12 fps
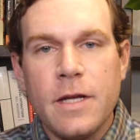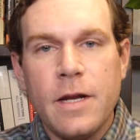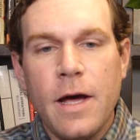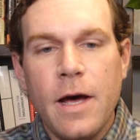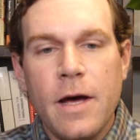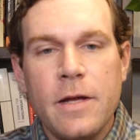
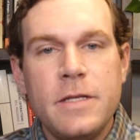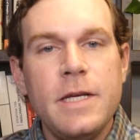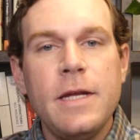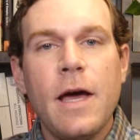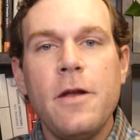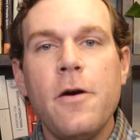And uh,
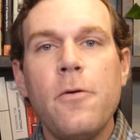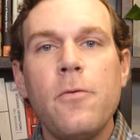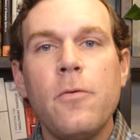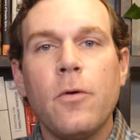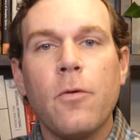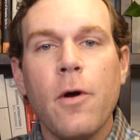Dean, I
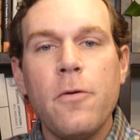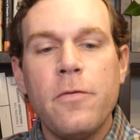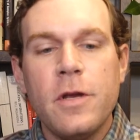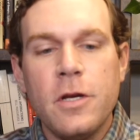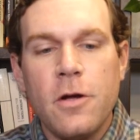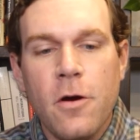know
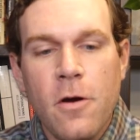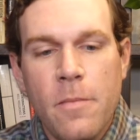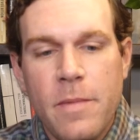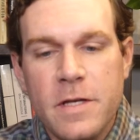growth in Europe